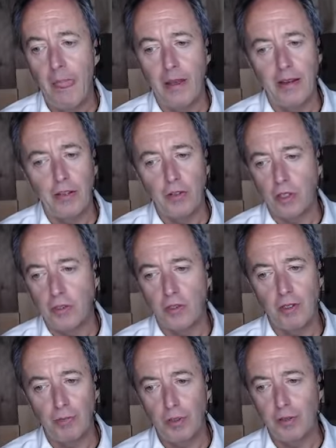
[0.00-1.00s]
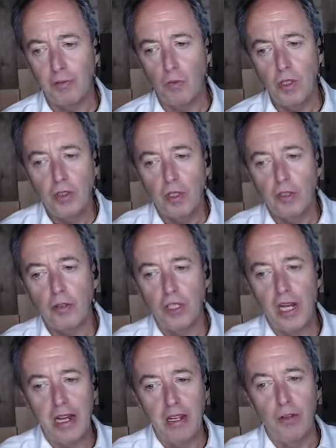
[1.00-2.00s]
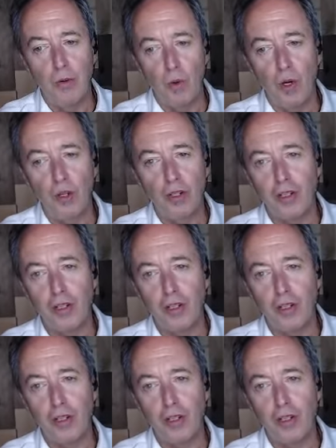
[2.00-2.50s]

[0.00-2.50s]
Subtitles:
And you can simply, once you understand the work,